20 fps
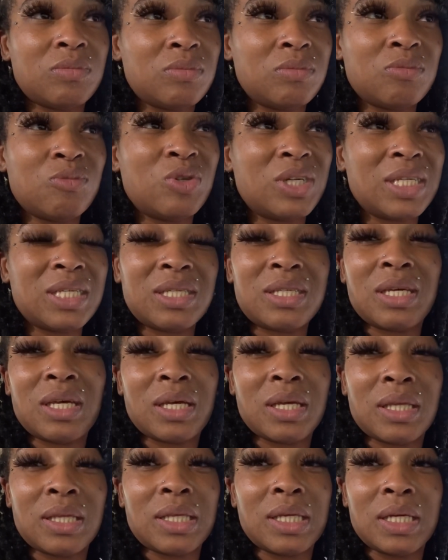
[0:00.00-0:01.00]
what is
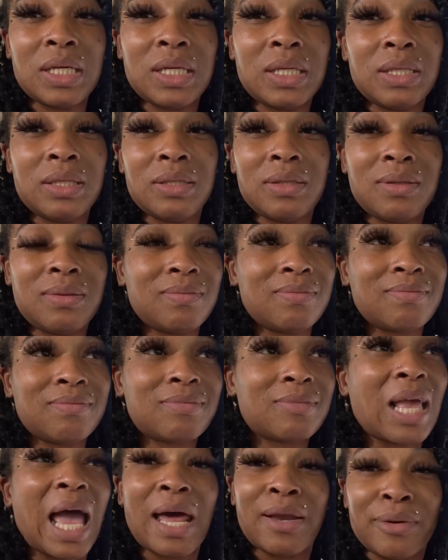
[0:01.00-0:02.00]
it? The,
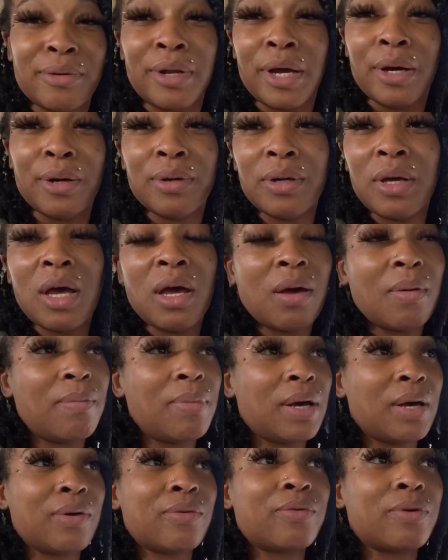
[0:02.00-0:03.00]
I don't know,
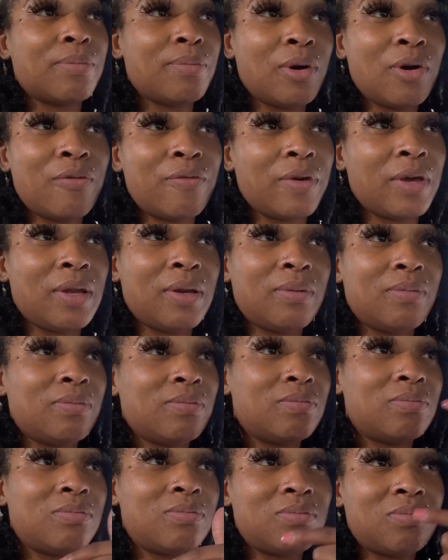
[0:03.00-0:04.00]
but removing
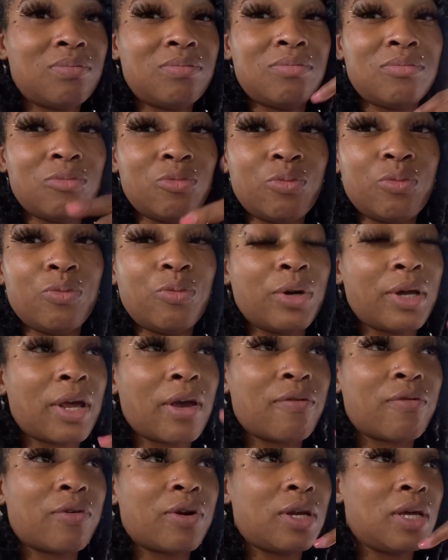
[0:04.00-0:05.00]

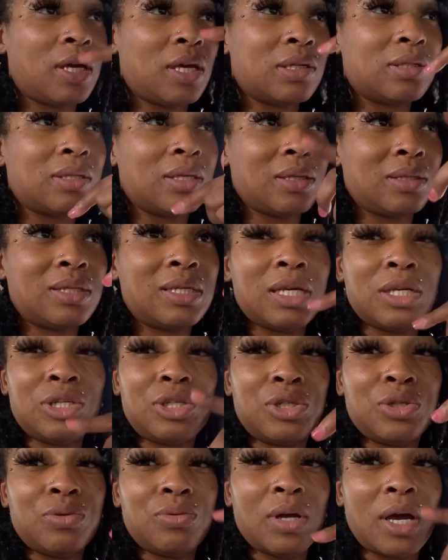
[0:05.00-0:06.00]
whatever it is, the
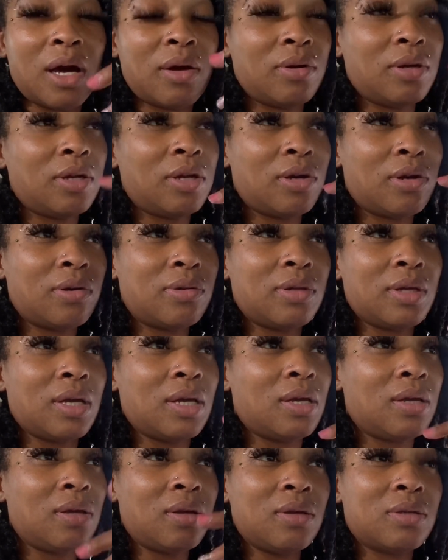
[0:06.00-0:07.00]
tissue down in there, the
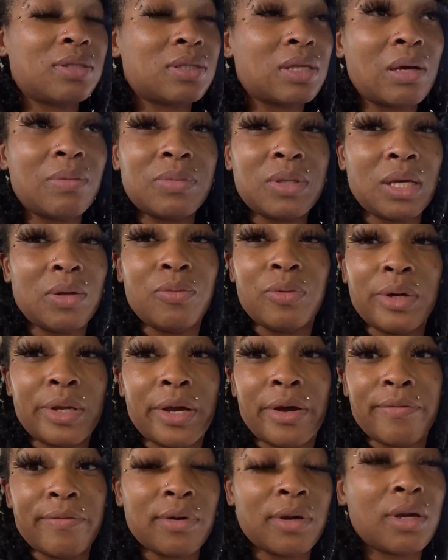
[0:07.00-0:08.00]
something,
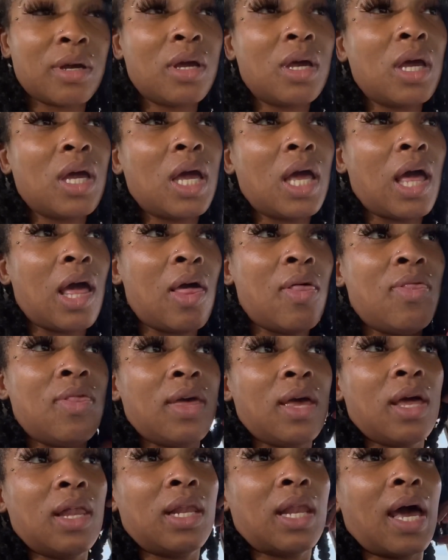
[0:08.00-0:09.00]
whatever, and
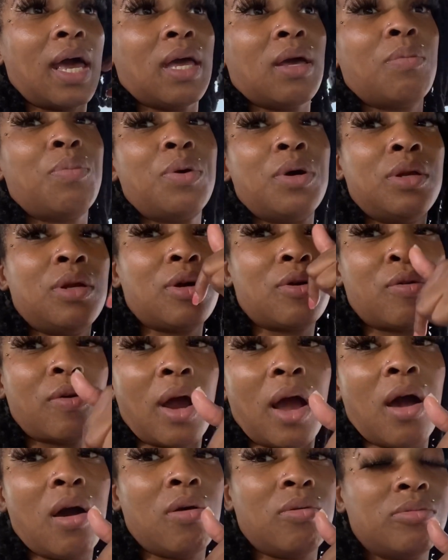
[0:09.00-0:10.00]
then like putting a
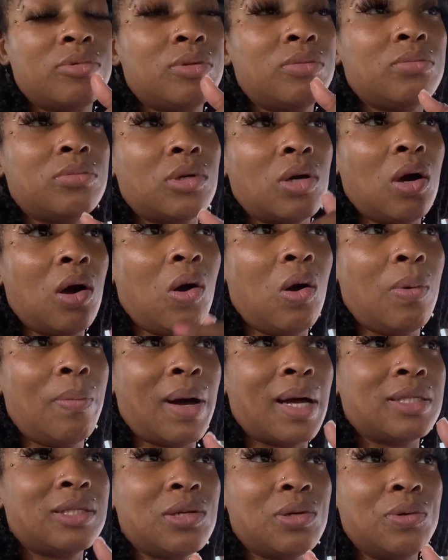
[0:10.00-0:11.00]
crown on
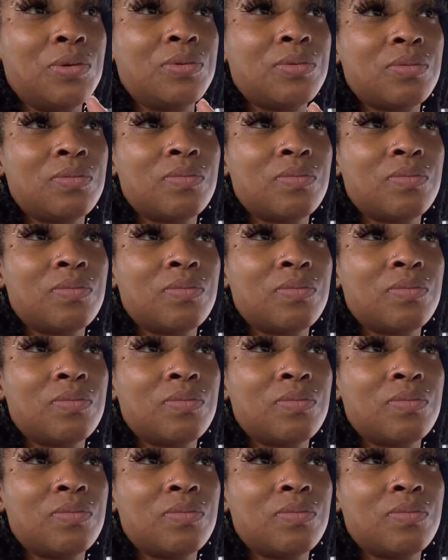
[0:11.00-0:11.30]
my tooth.